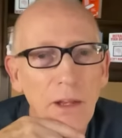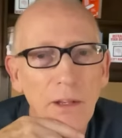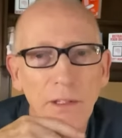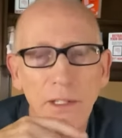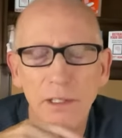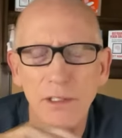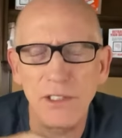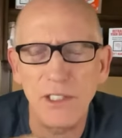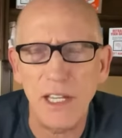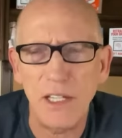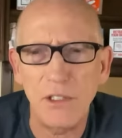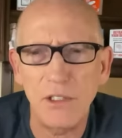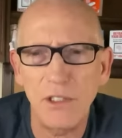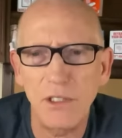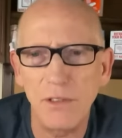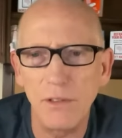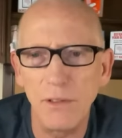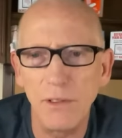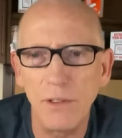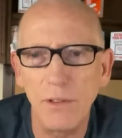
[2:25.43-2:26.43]

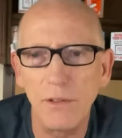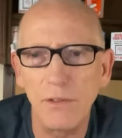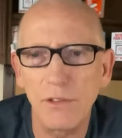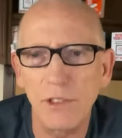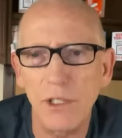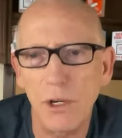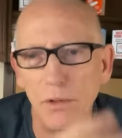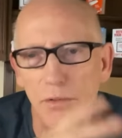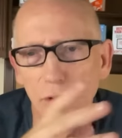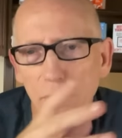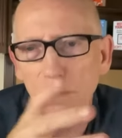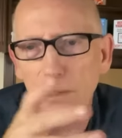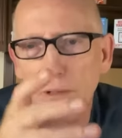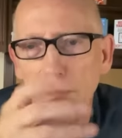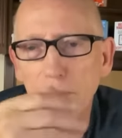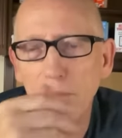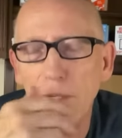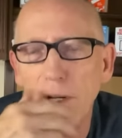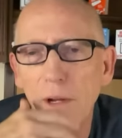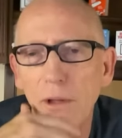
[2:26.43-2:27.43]
That's, so for
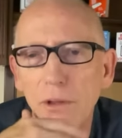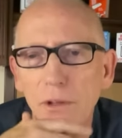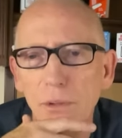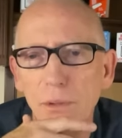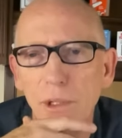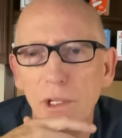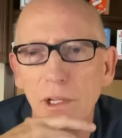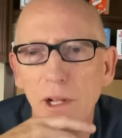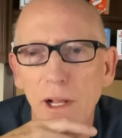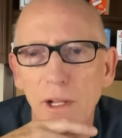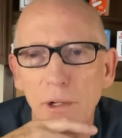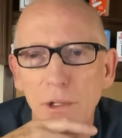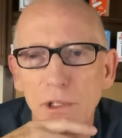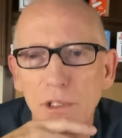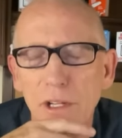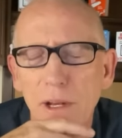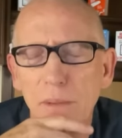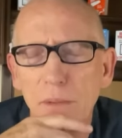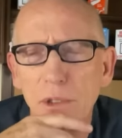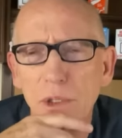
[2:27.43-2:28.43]

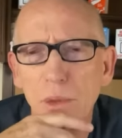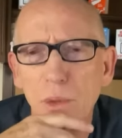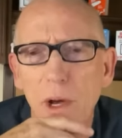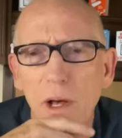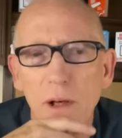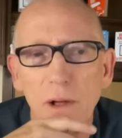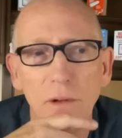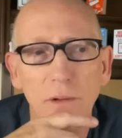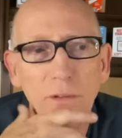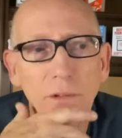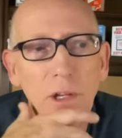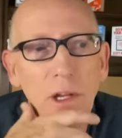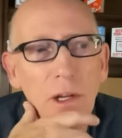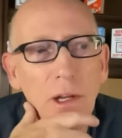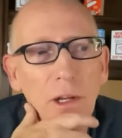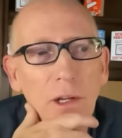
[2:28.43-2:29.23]
$3 times 12,